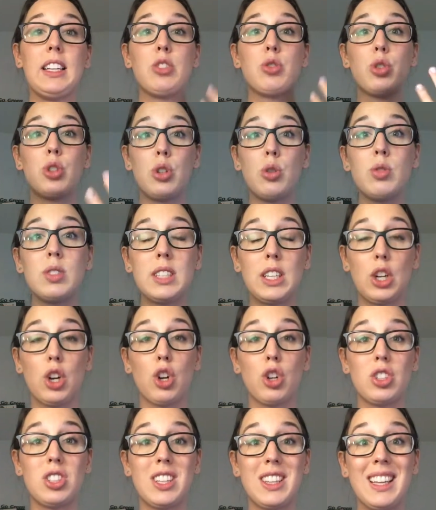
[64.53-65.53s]
introducing
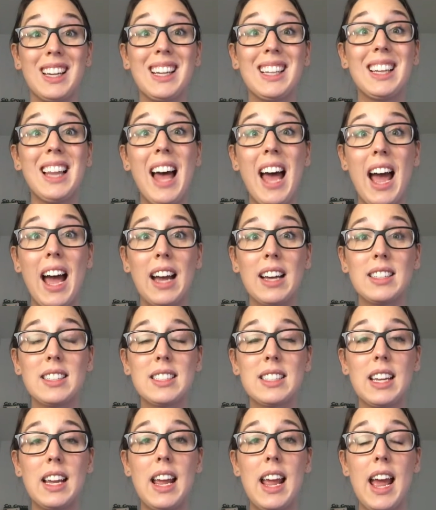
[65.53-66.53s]
her to the
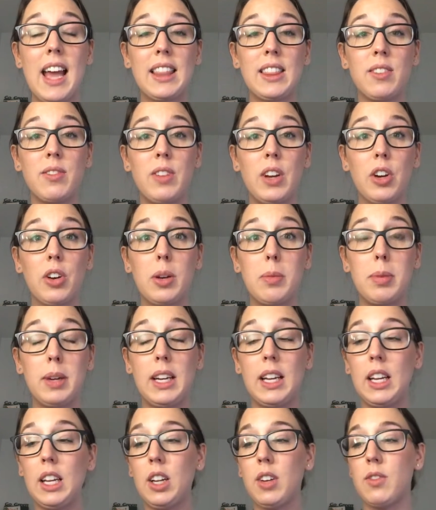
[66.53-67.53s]
class at the very
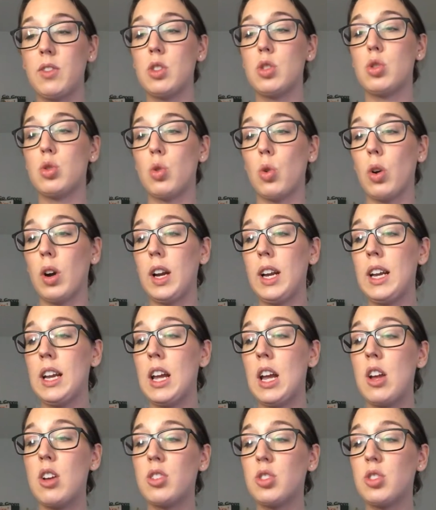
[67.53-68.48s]
beginning of the story,